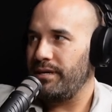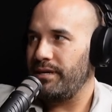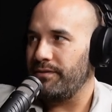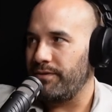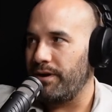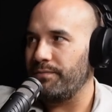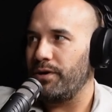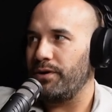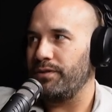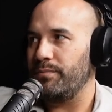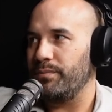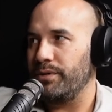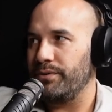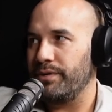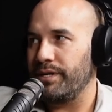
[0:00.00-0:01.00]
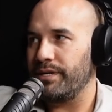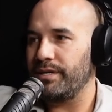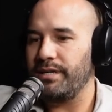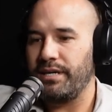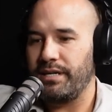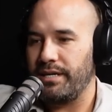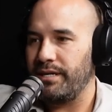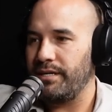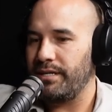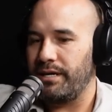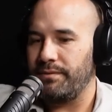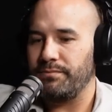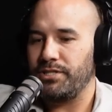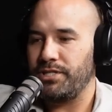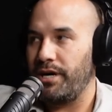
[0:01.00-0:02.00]
If mm I'm not in the building, he,
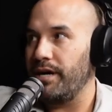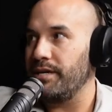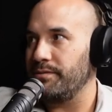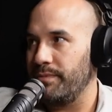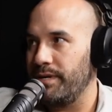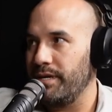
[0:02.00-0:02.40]
um, shies